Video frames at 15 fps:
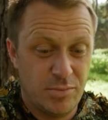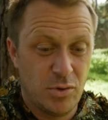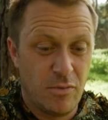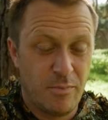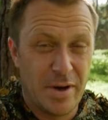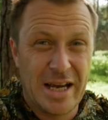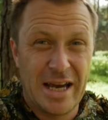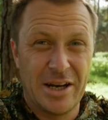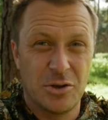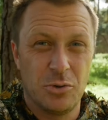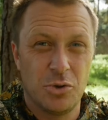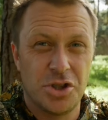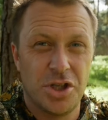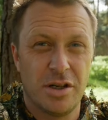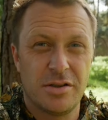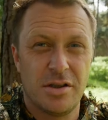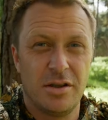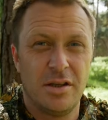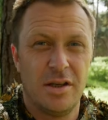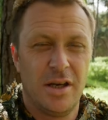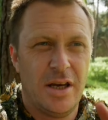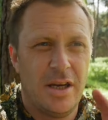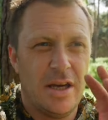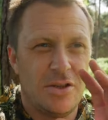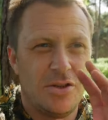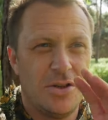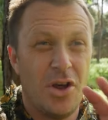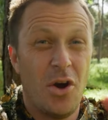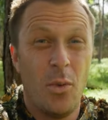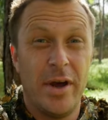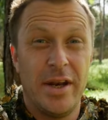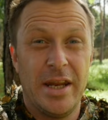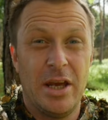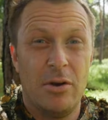sort of mechanical shutter is nowhere